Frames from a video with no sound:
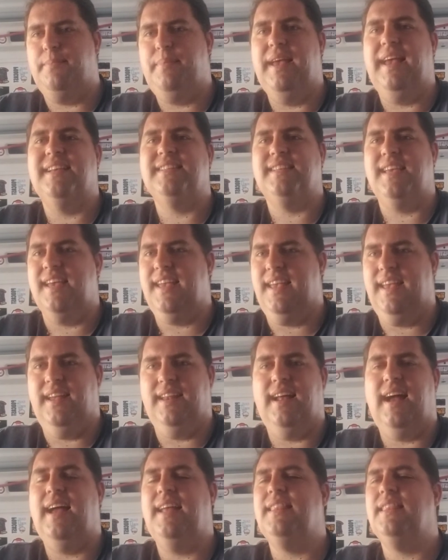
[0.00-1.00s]
as a kid.
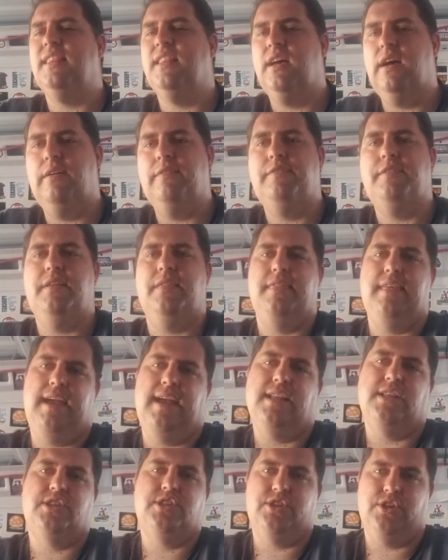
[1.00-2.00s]
I loved
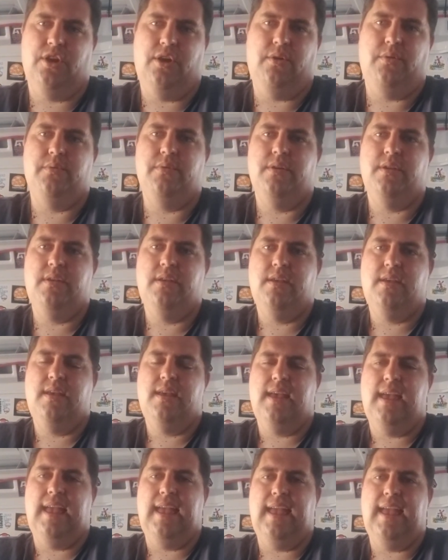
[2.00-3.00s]
that show,
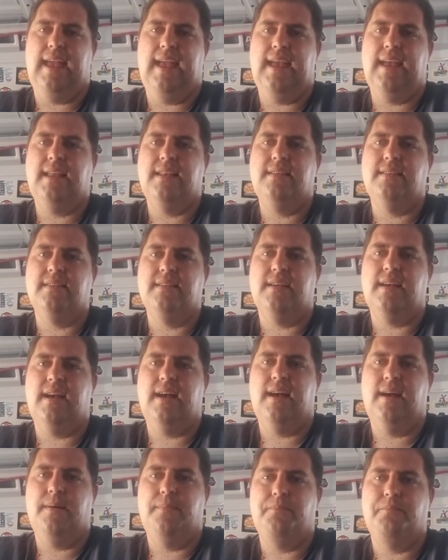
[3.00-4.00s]
and
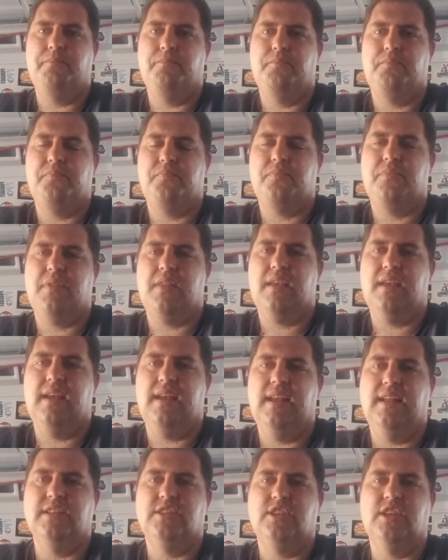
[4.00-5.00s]
um,
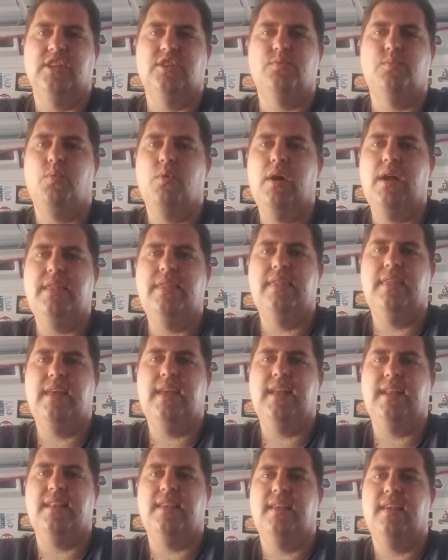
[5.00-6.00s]
it's it's one
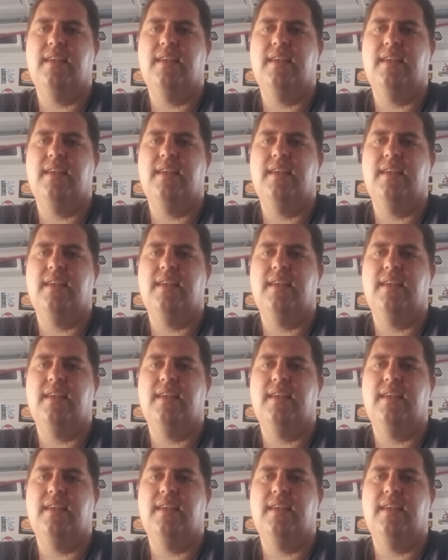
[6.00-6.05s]
that